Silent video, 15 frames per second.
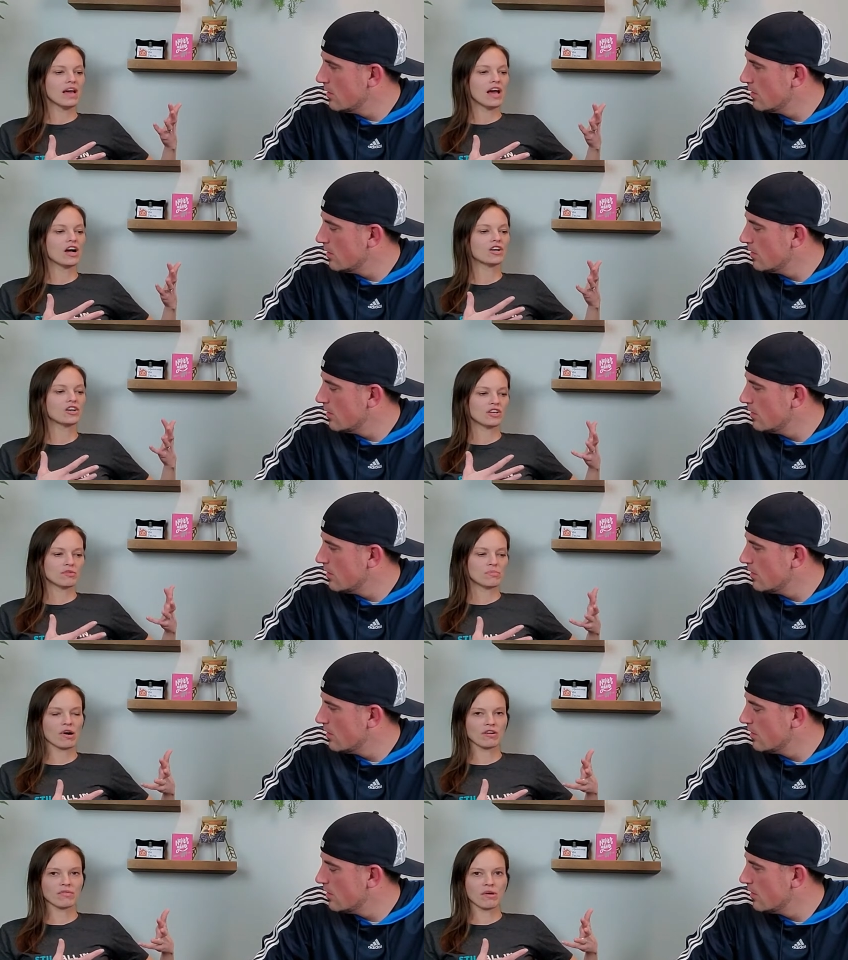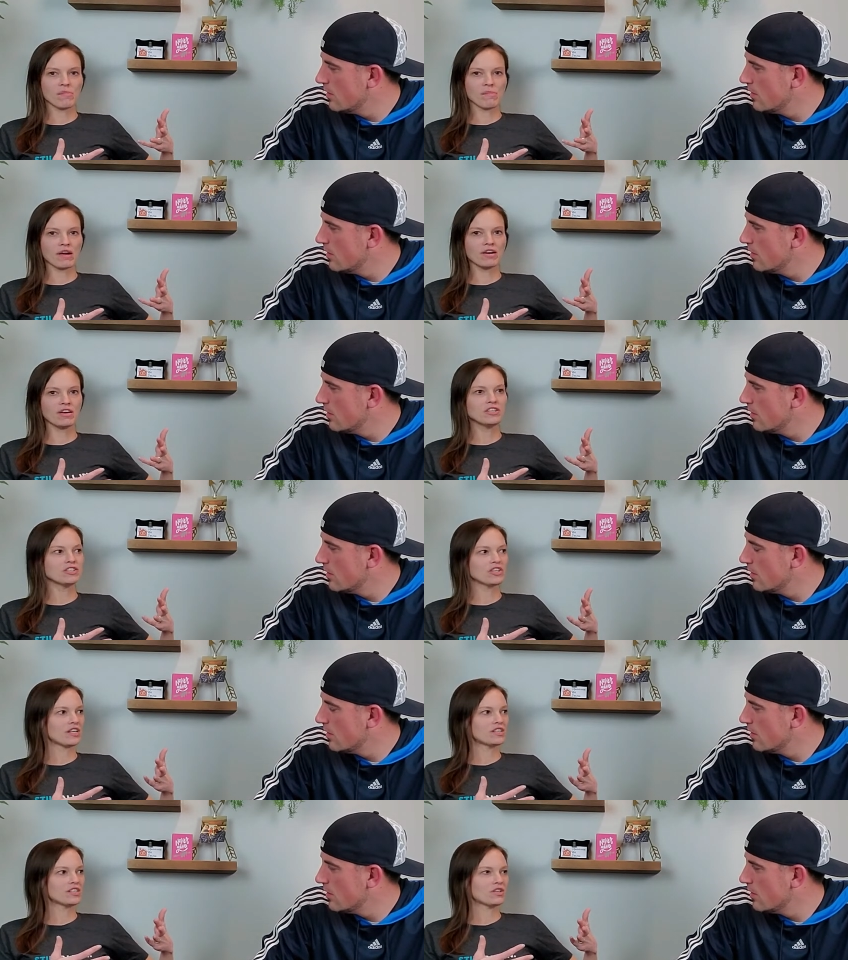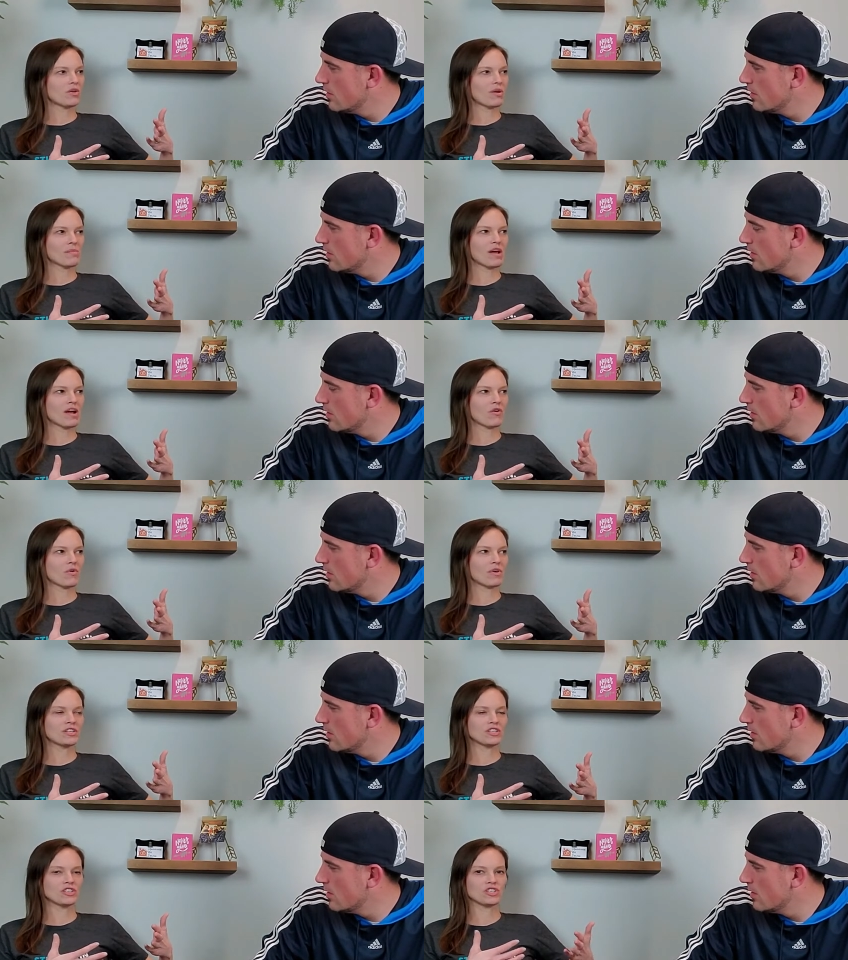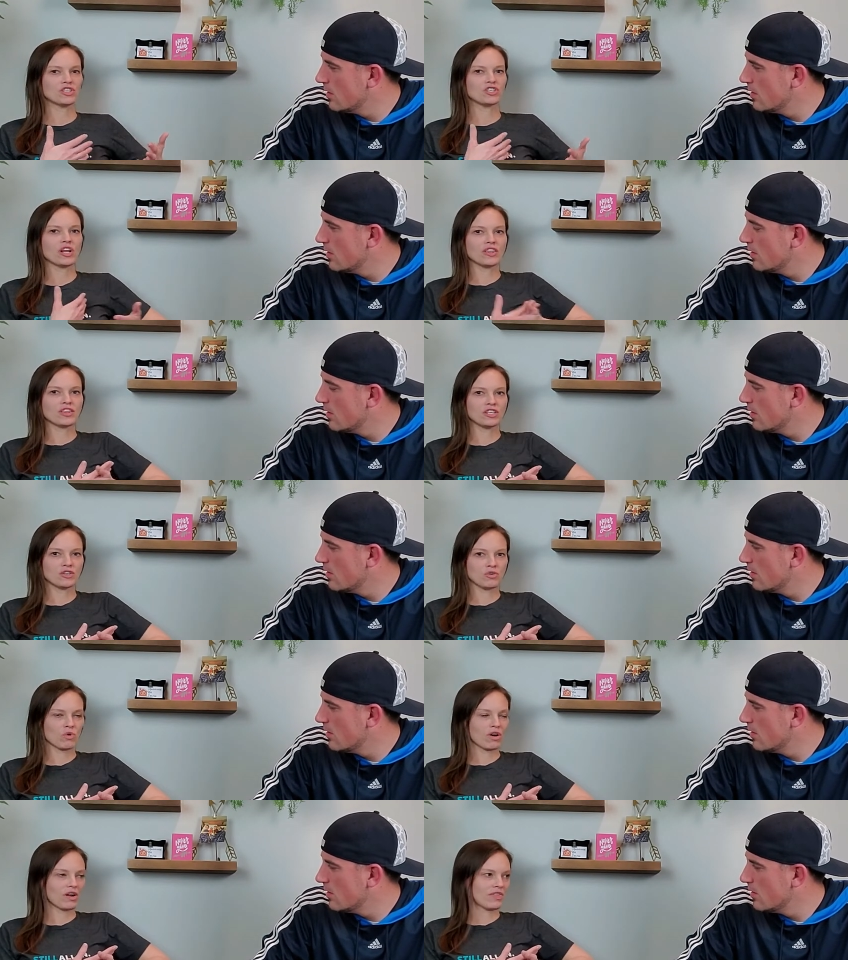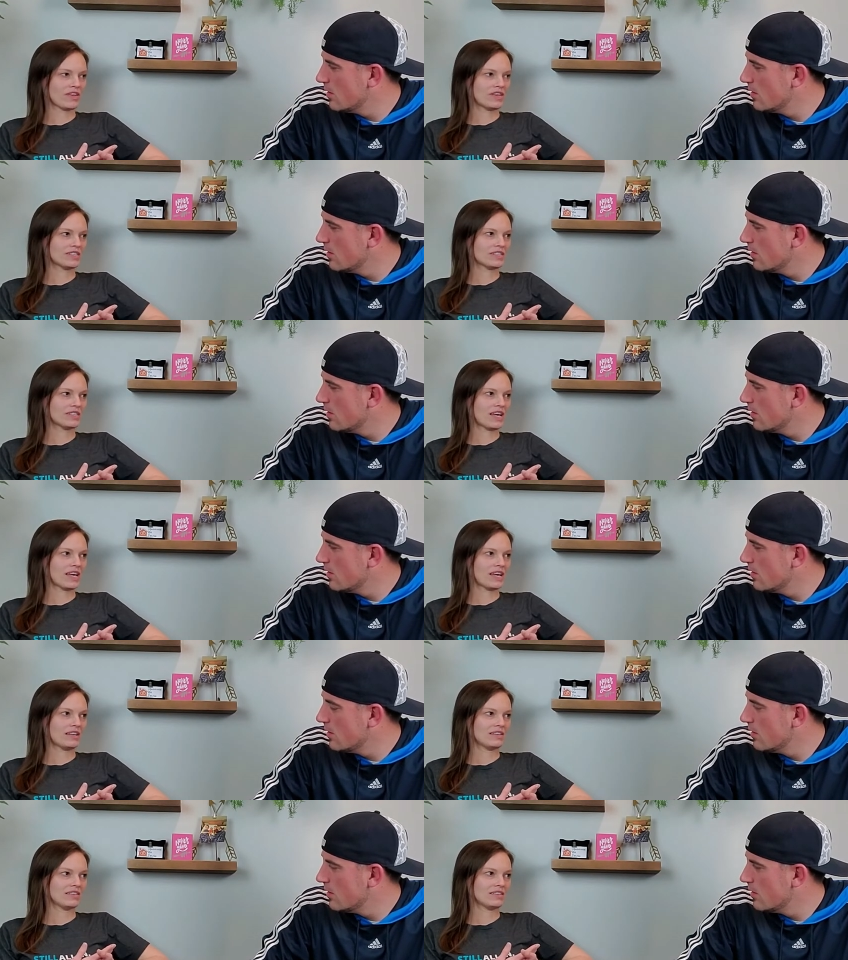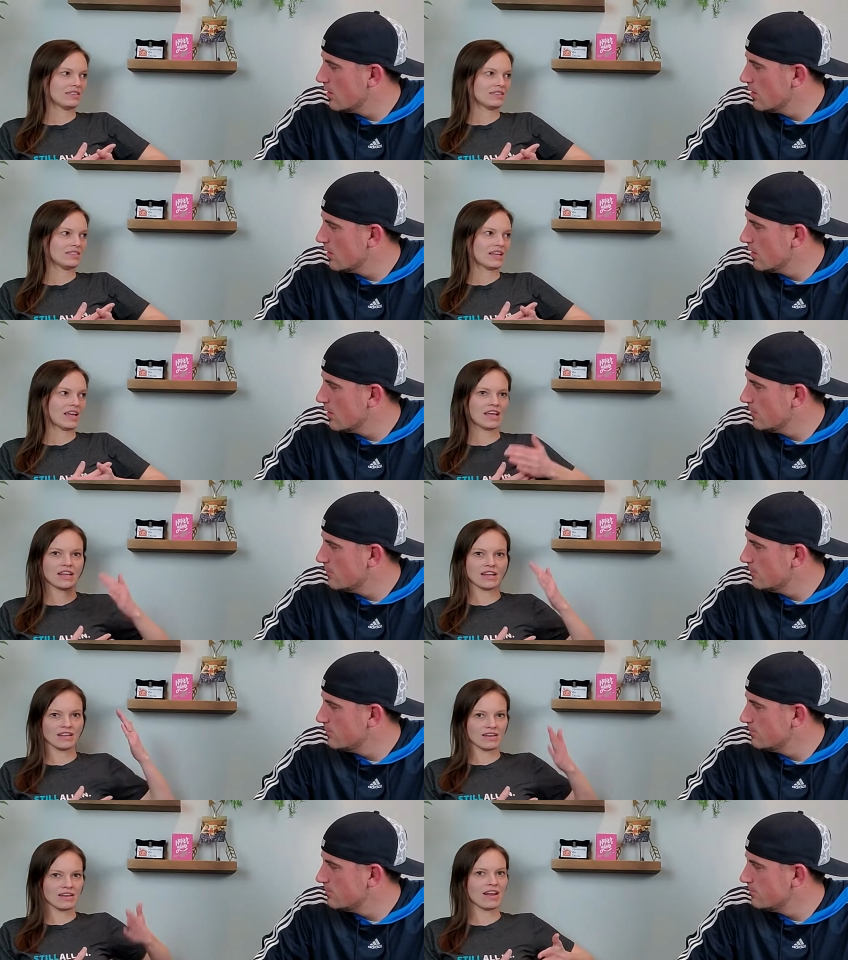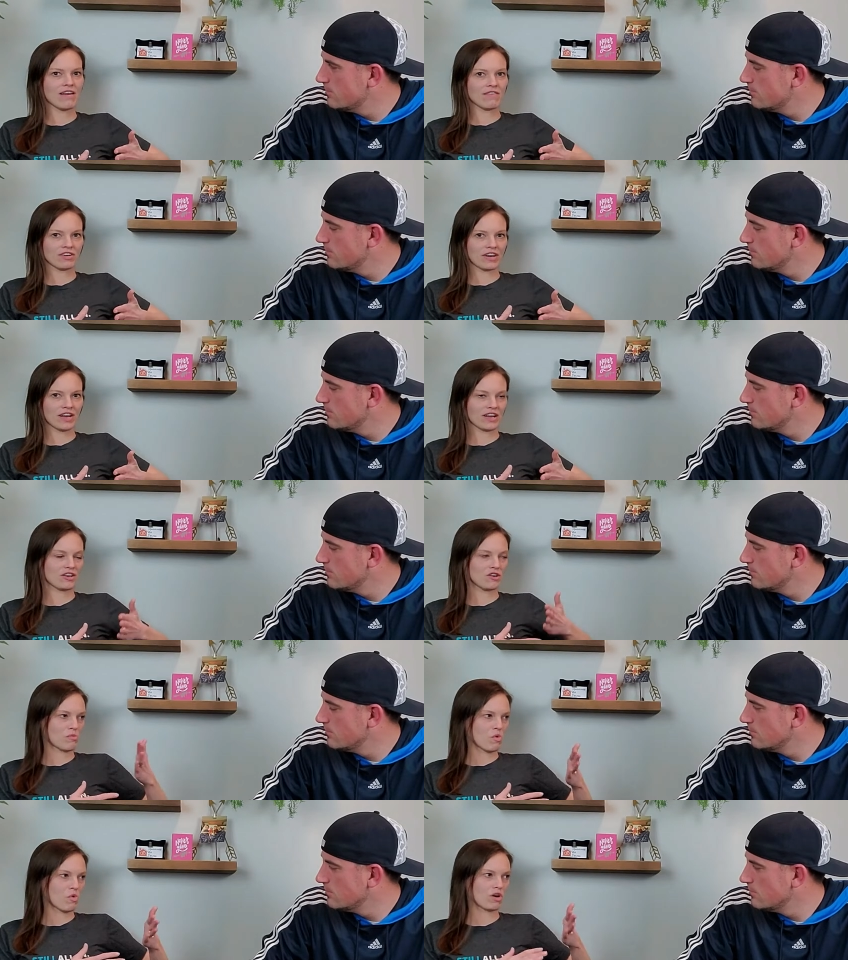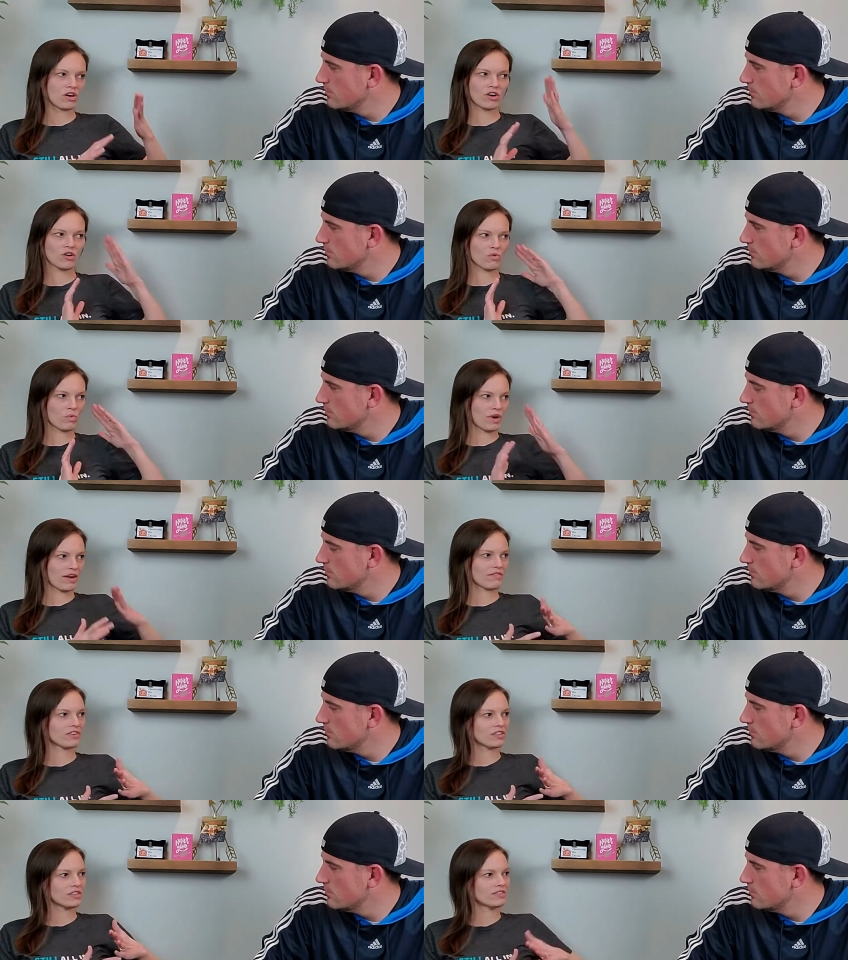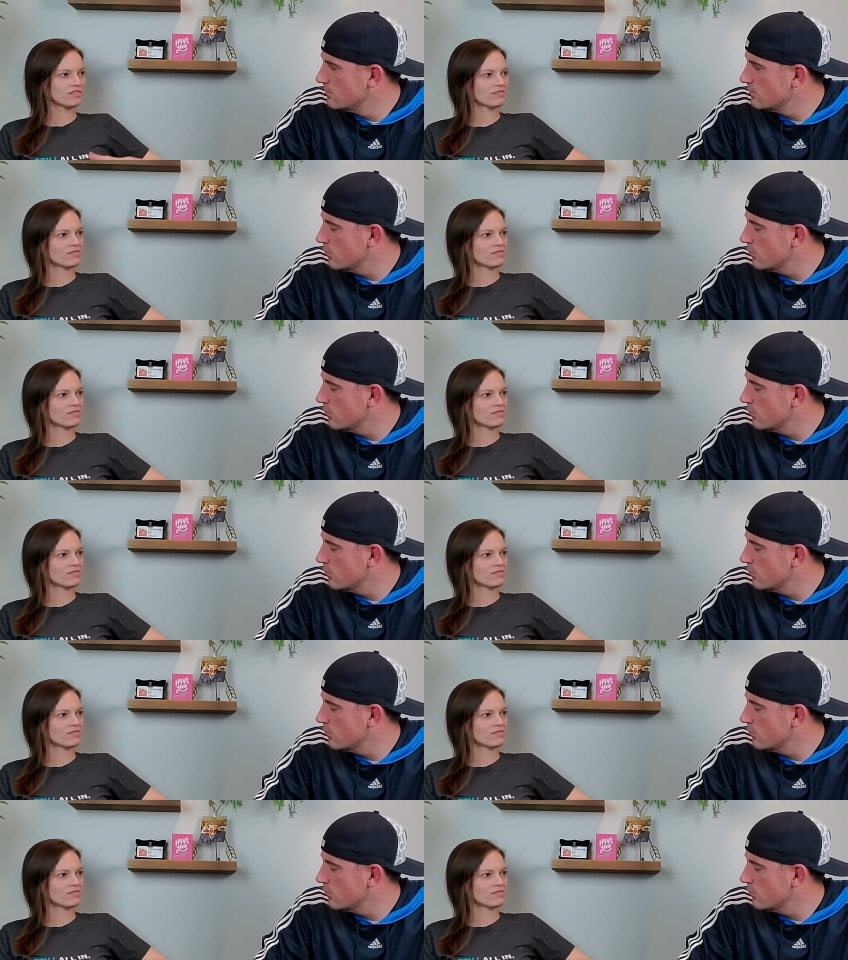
Speaker 1: a good part of my marriage and so I'm not going to just shut the door on this and say never again no more or whatever.